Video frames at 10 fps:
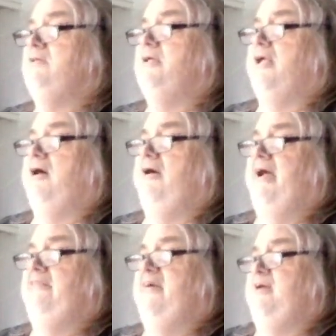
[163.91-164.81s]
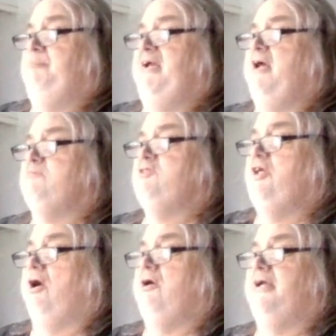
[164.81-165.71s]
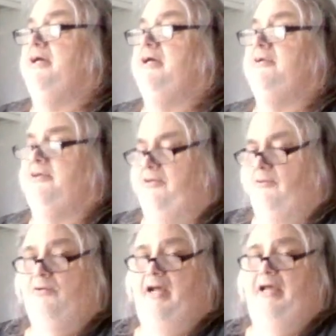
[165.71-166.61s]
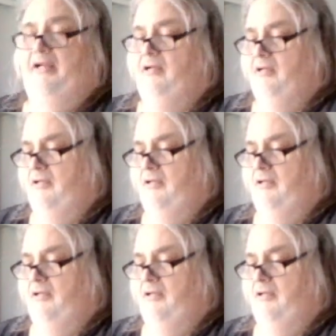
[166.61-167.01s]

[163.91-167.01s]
And then it becomes darkened, right?